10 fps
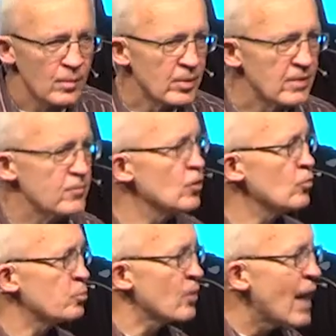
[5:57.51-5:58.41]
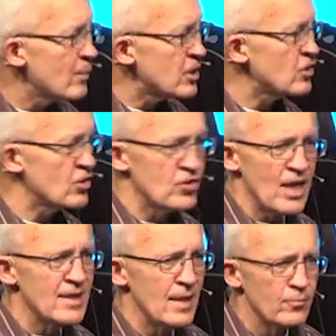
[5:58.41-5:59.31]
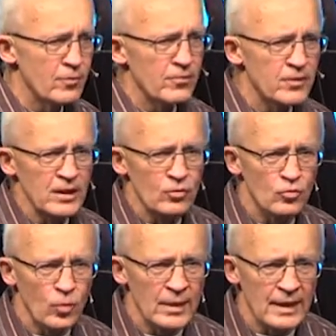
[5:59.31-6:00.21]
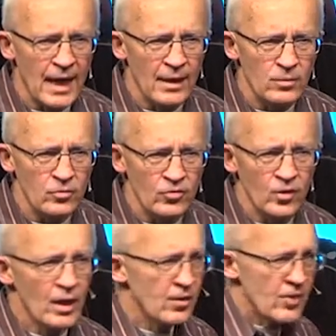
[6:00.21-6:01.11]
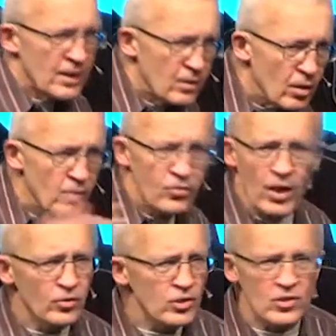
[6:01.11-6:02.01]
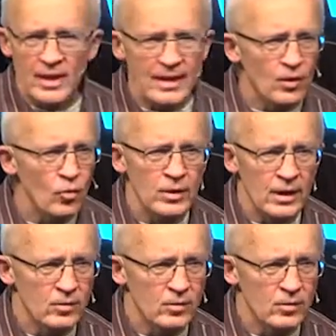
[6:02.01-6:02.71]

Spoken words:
but if you'll promise to send them $15 or $20, then they'll just let it go another